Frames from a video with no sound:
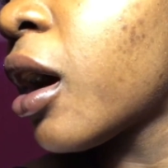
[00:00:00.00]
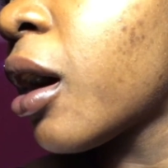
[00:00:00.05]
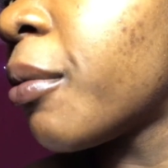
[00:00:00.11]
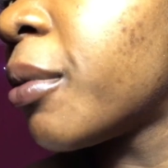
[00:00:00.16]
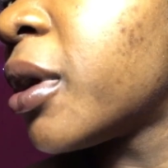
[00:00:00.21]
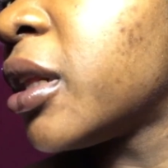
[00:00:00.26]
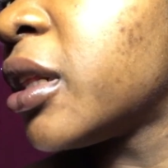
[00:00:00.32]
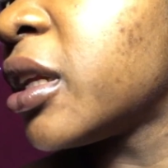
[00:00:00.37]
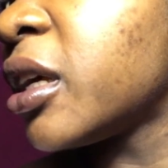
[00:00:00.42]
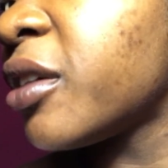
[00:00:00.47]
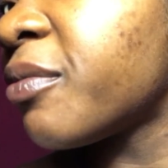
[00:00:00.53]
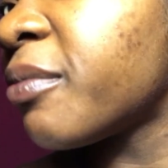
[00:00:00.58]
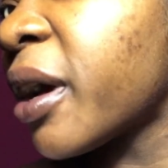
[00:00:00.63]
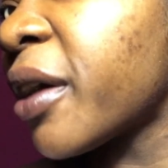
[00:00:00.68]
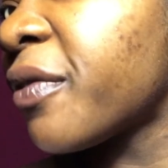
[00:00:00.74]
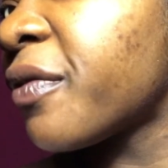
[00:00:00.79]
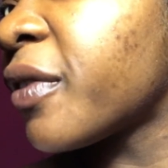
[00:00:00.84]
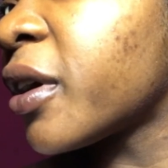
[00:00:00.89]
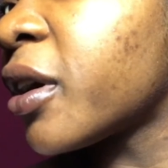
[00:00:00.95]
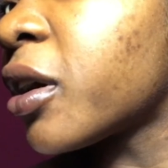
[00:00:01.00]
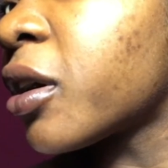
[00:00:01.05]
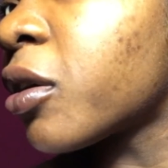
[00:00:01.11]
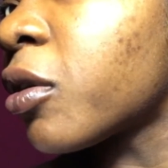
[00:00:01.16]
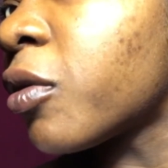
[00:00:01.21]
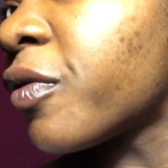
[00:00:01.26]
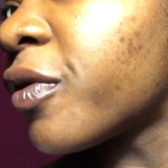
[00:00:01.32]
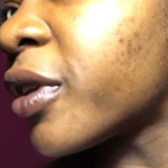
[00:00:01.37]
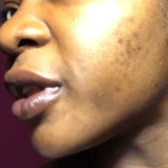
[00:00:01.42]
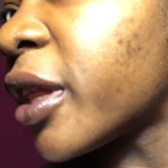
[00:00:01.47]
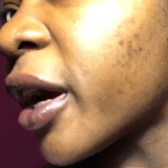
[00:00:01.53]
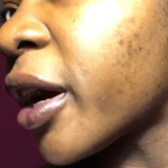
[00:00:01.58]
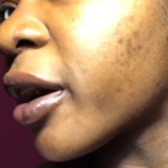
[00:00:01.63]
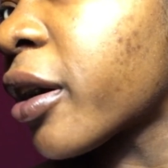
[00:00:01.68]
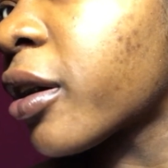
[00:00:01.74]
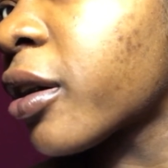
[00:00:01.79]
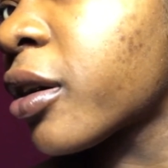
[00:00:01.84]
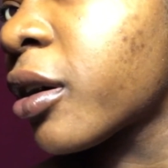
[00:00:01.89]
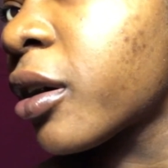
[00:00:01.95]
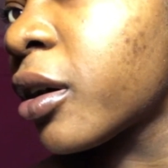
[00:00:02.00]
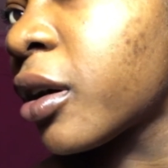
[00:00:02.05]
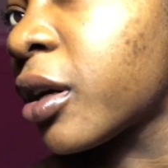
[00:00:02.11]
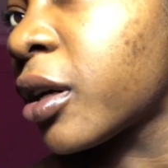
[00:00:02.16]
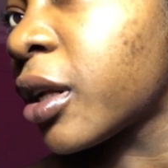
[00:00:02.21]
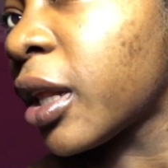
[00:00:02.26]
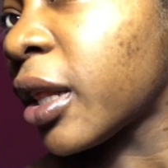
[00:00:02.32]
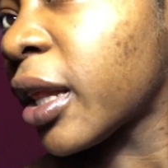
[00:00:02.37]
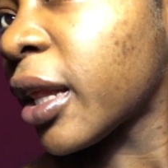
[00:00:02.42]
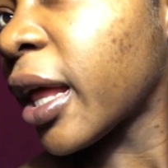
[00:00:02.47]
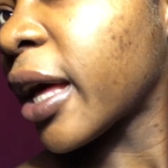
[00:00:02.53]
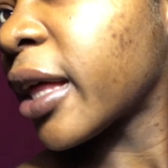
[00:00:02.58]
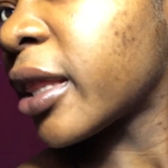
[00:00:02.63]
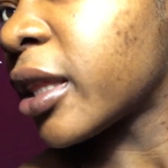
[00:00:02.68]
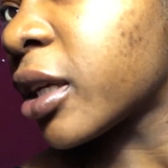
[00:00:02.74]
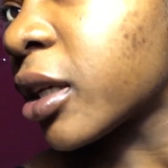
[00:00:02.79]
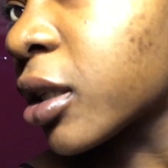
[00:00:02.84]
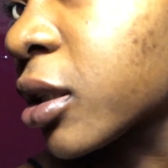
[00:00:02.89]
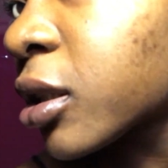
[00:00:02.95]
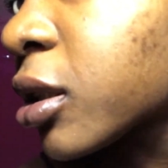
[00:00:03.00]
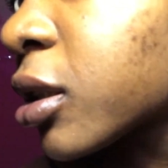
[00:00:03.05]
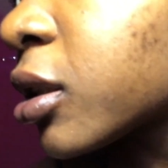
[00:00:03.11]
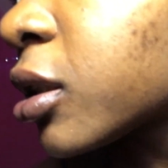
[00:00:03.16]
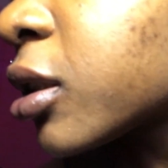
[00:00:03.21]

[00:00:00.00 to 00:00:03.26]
I'm gonna leave my finger over there like this.